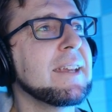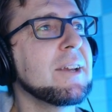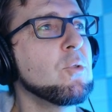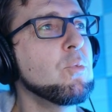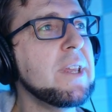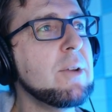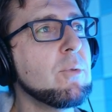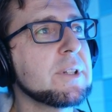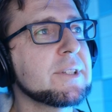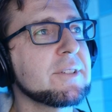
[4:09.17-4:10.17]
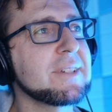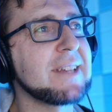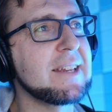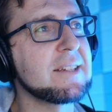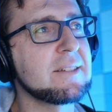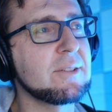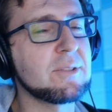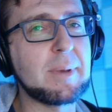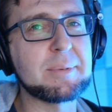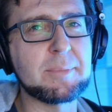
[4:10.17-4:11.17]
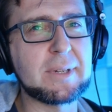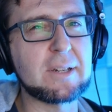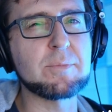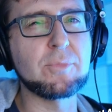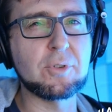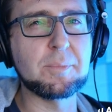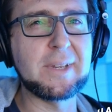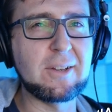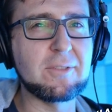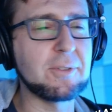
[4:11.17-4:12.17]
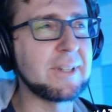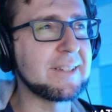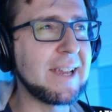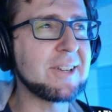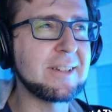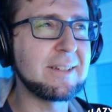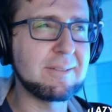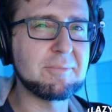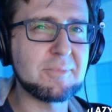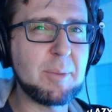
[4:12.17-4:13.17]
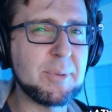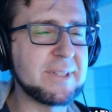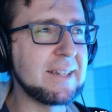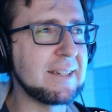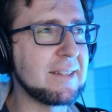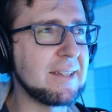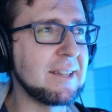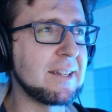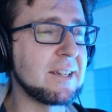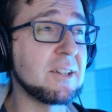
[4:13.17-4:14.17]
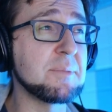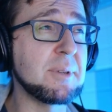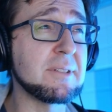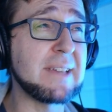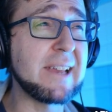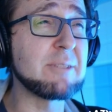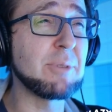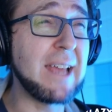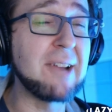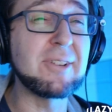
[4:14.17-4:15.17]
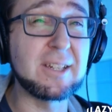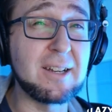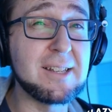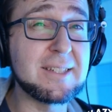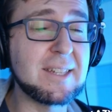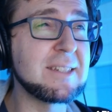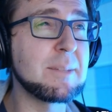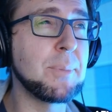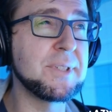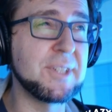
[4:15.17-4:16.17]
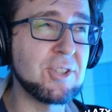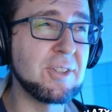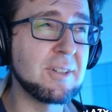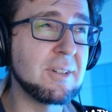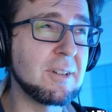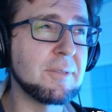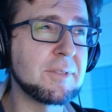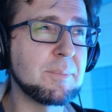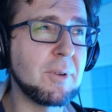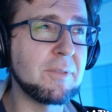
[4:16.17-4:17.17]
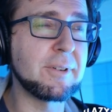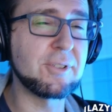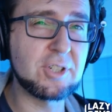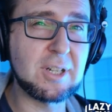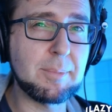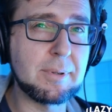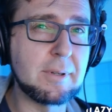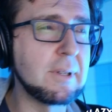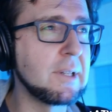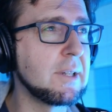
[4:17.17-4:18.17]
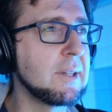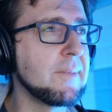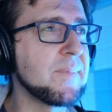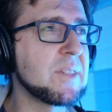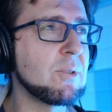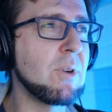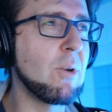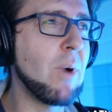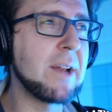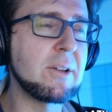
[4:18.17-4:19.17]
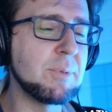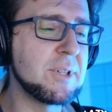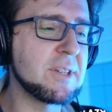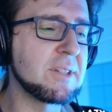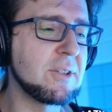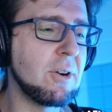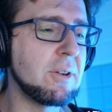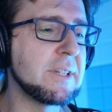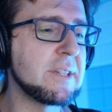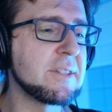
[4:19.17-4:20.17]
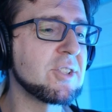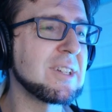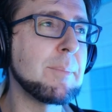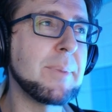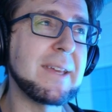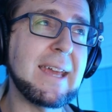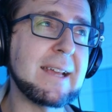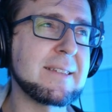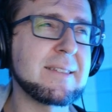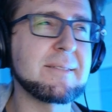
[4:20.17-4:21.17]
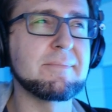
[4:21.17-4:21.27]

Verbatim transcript: We want to change this into maybe something that's more meaningful, that's actually representing the thing that it does. Because actually, what Harry does is the position of our ship. So why don't we just call this ship X?